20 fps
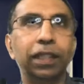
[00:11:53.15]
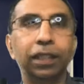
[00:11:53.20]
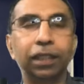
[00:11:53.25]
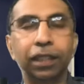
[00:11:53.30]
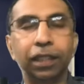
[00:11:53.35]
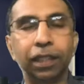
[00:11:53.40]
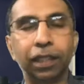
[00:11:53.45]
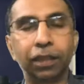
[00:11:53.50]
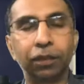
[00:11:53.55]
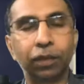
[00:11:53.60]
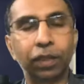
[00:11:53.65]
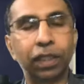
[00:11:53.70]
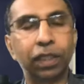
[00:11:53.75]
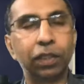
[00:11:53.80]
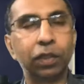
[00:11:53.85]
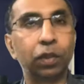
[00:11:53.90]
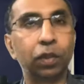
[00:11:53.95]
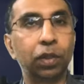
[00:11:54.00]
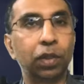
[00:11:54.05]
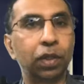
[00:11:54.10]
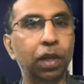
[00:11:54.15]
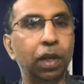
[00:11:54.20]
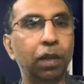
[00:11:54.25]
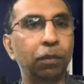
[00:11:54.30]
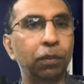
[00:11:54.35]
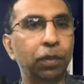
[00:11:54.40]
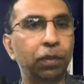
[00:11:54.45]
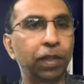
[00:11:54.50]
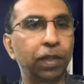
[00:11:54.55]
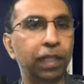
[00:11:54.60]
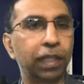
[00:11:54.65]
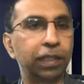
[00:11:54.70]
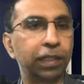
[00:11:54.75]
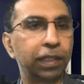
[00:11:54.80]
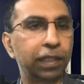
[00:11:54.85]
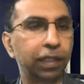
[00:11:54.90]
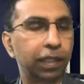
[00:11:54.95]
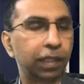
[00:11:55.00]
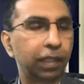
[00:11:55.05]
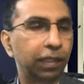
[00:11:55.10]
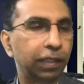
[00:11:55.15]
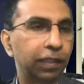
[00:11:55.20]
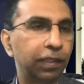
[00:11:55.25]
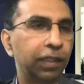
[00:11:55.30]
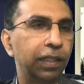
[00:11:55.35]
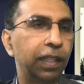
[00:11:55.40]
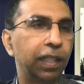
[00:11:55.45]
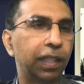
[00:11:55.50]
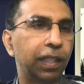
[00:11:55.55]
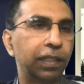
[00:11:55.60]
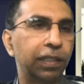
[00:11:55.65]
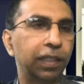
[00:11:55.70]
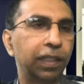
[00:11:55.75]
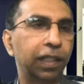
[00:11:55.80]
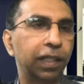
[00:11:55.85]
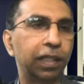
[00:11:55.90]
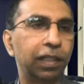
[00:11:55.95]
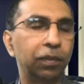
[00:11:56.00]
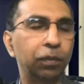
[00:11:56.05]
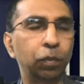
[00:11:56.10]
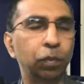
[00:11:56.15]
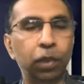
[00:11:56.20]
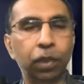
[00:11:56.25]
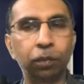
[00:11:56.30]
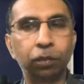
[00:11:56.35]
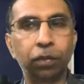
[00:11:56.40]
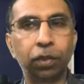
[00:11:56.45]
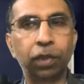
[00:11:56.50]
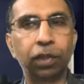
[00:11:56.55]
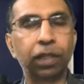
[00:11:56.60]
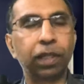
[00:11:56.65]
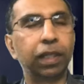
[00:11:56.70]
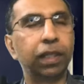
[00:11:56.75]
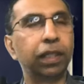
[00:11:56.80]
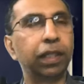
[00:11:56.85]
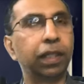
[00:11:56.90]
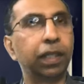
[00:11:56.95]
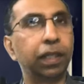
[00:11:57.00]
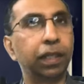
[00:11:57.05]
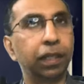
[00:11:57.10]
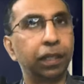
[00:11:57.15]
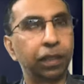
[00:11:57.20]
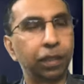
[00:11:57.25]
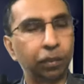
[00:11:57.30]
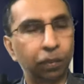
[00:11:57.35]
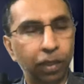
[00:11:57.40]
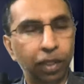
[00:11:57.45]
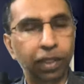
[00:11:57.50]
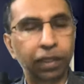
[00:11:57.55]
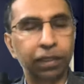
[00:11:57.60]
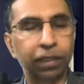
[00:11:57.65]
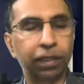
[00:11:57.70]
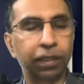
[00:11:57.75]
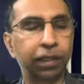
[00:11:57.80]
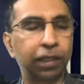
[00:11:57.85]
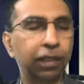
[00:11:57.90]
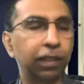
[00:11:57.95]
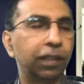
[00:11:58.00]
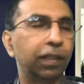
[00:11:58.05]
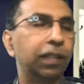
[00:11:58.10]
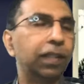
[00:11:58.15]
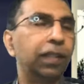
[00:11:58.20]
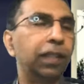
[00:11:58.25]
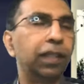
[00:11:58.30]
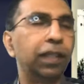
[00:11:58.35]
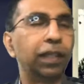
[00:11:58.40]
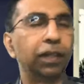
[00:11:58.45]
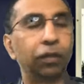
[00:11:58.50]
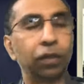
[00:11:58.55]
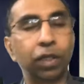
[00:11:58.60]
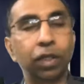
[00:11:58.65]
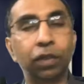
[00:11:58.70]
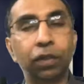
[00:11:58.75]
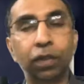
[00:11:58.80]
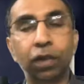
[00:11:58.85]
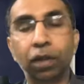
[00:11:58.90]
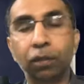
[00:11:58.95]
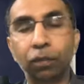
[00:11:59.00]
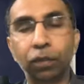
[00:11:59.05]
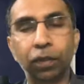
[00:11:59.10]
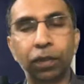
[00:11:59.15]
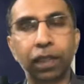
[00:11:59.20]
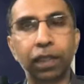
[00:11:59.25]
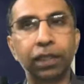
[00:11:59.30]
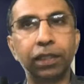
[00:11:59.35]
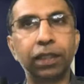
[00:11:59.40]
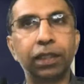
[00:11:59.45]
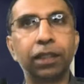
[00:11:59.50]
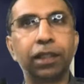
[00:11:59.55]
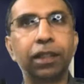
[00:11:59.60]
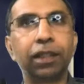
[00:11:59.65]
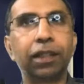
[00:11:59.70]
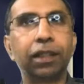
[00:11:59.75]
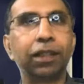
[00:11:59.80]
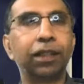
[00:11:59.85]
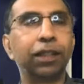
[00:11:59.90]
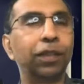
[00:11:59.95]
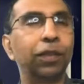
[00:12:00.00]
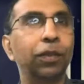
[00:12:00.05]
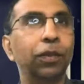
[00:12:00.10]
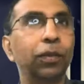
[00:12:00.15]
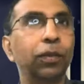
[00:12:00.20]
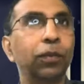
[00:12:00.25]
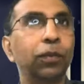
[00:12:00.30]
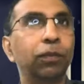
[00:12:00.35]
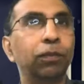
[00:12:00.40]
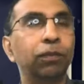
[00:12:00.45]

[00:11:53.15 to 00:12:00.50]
Third one is to drop your agenda. Their agenda is more important than your agenda. When you drop your agenda, you